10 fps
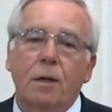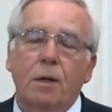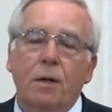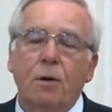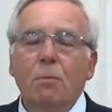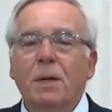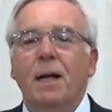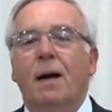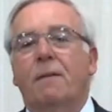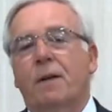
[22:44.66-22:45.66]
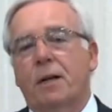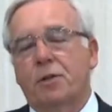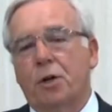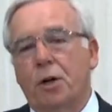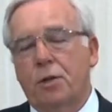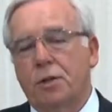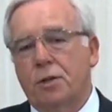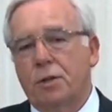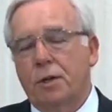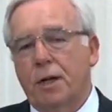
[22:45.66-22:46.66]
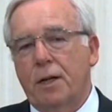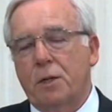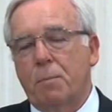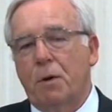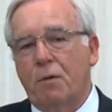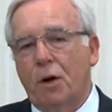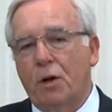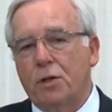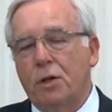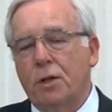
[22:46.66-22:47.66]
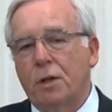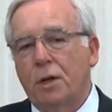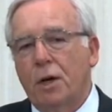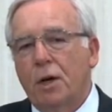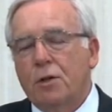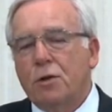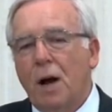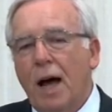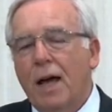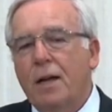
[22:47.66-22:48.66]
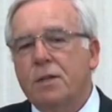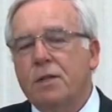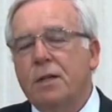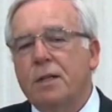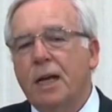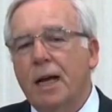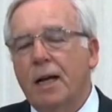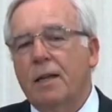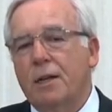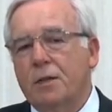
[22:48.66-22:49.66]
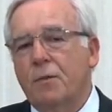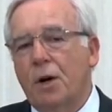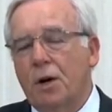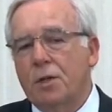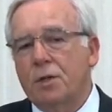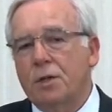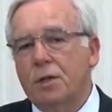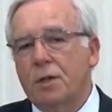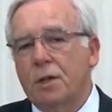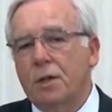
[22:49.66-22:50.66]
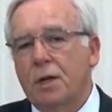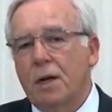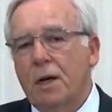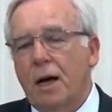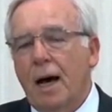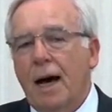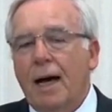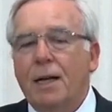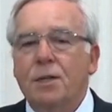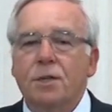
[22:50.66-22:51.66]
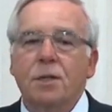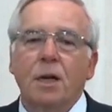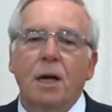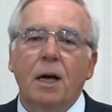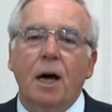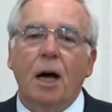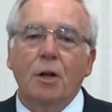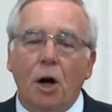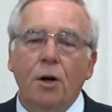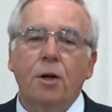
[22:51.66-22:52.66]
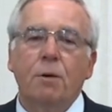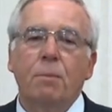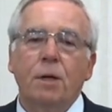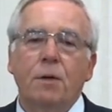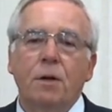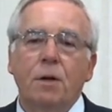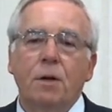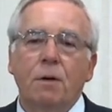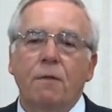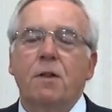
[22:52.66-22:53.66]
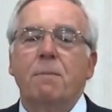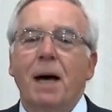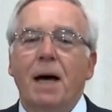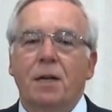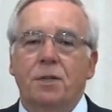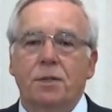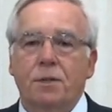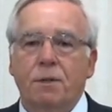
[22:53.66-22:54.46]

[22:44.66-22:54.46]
The Roman Catholic Church, in its perversion, tries to take this verse as an argument for the Mass,